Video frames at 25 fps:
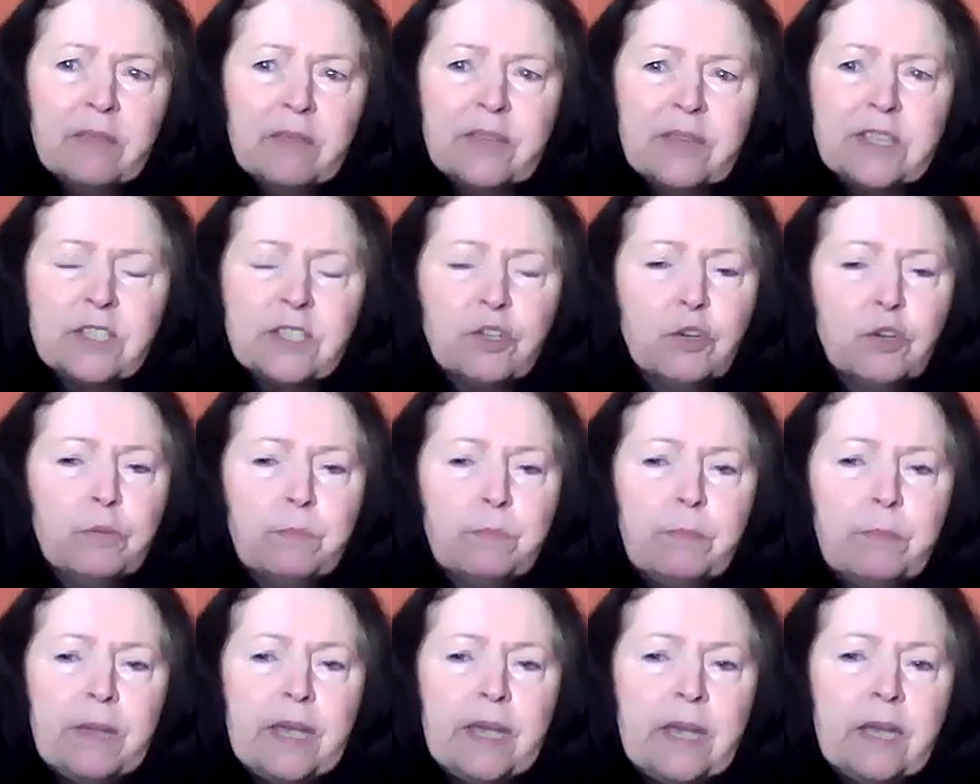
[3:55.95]
This
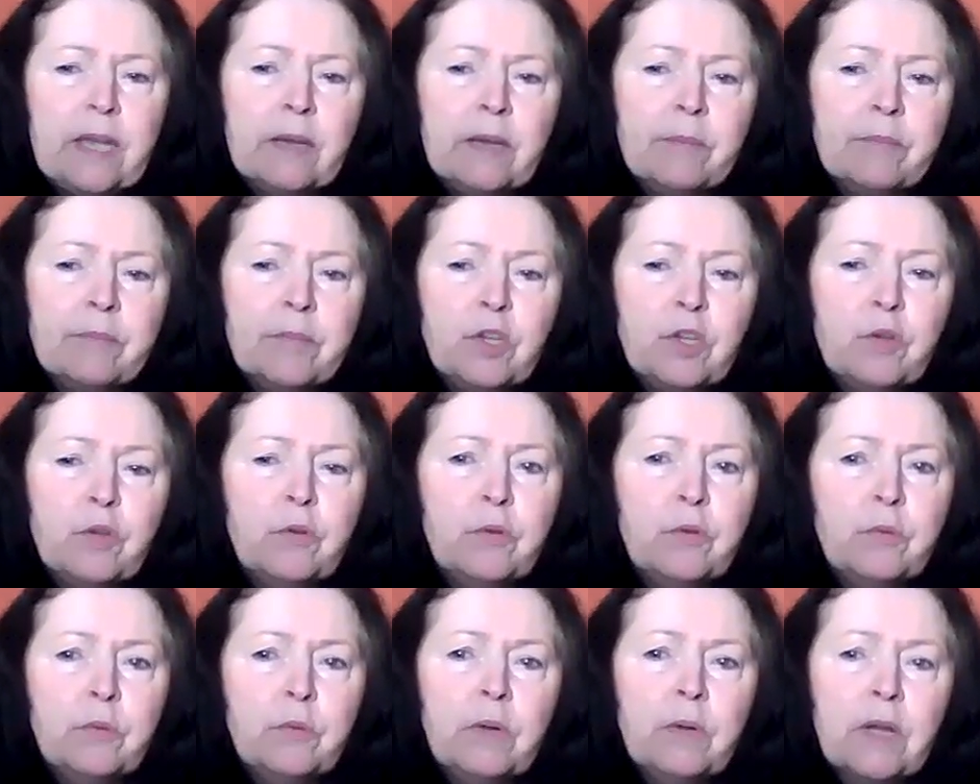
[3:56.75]
could be
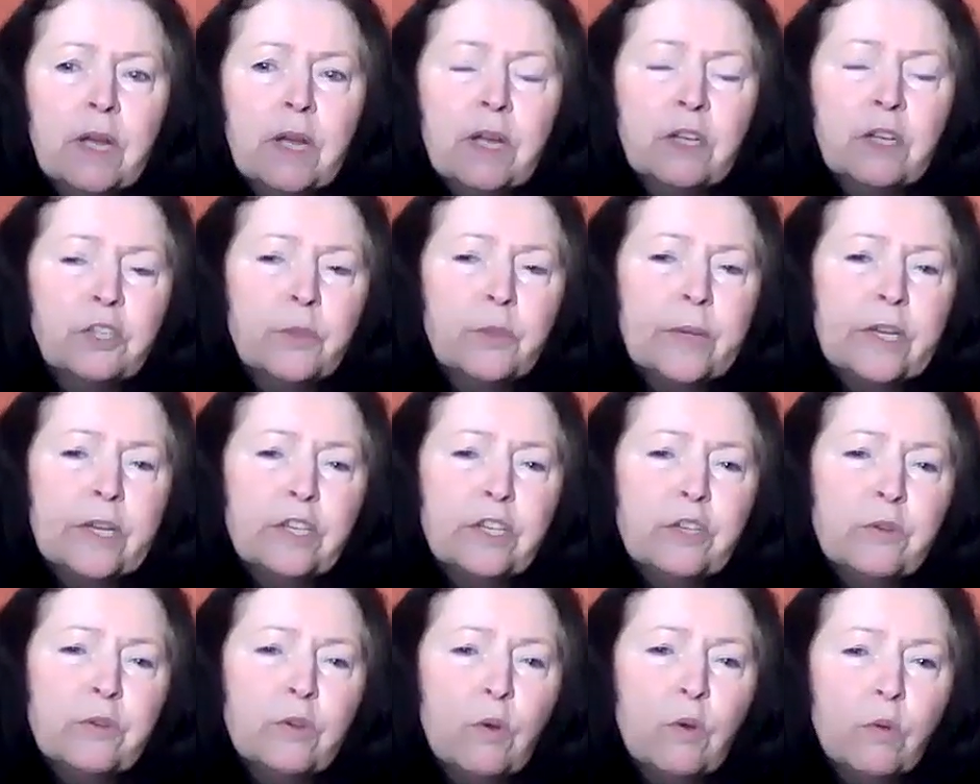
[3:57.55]
you doing a
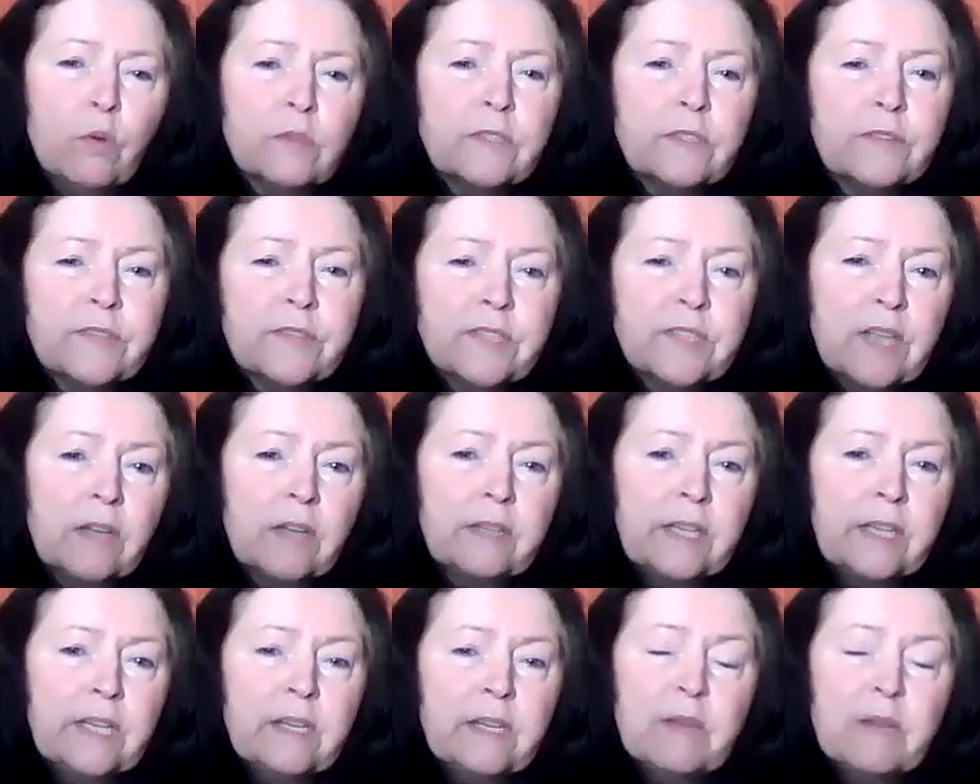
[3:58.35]
new course of
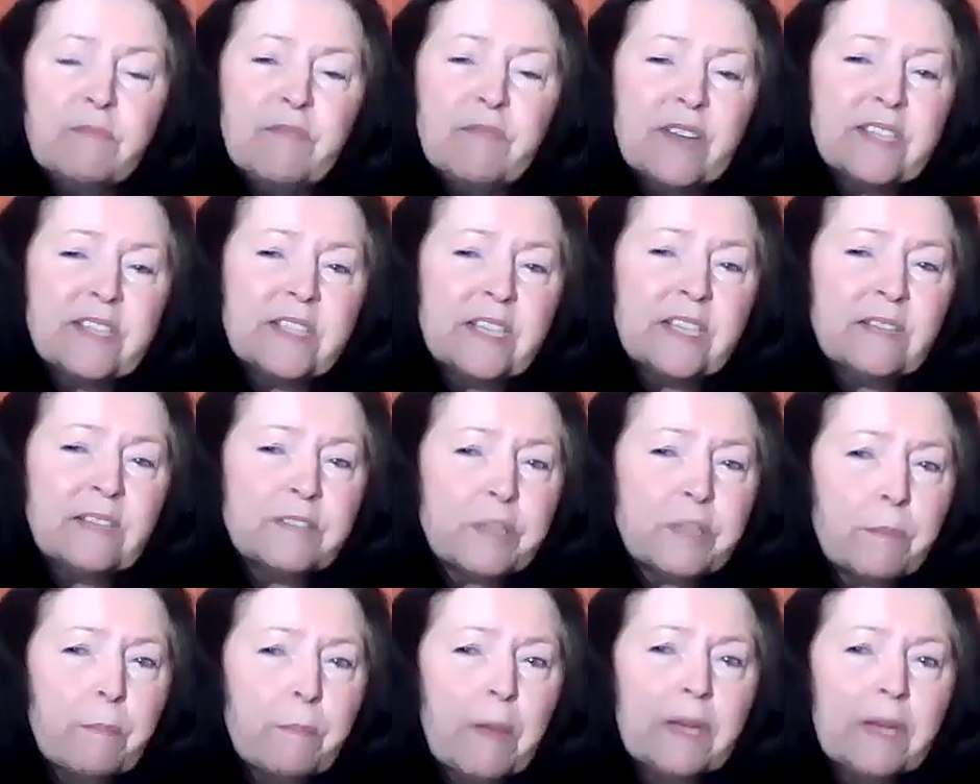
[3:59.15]
study, investing
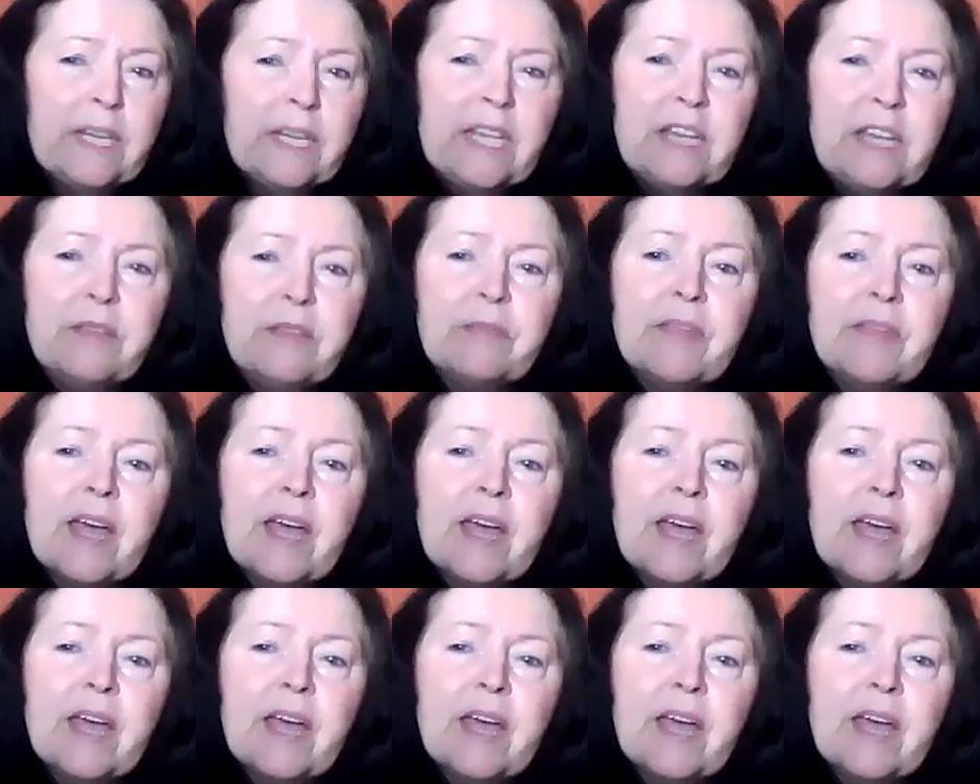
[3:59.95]
some money in